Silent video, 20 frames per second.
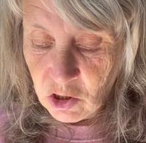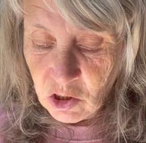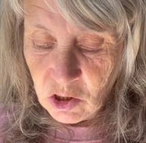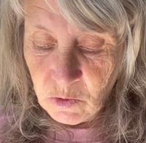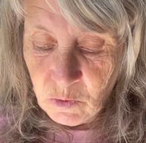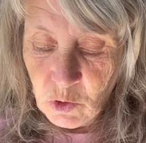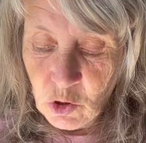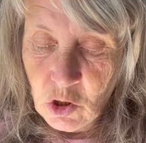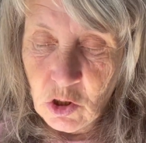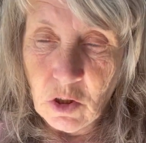
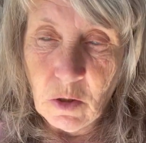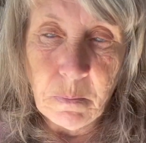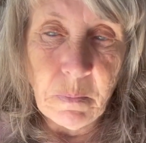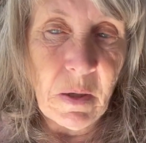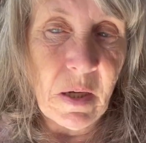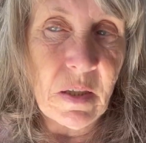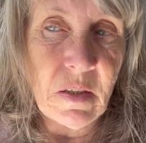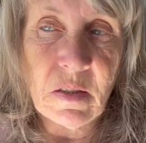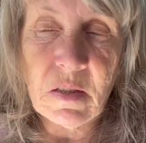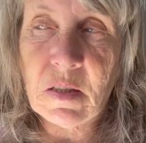which is a
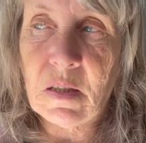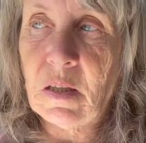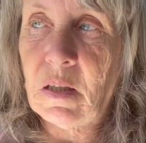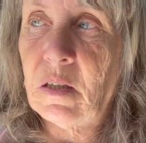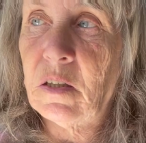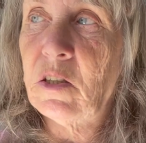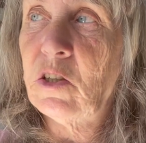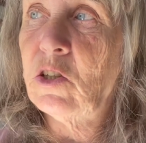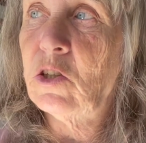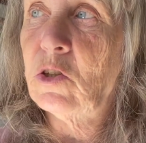base that I
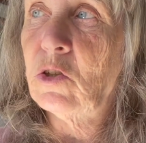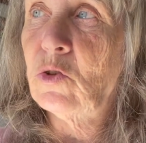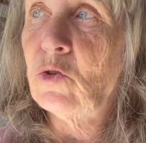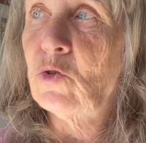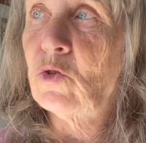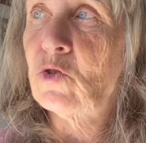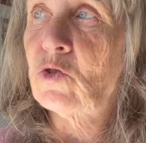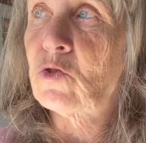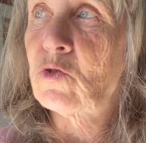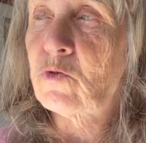use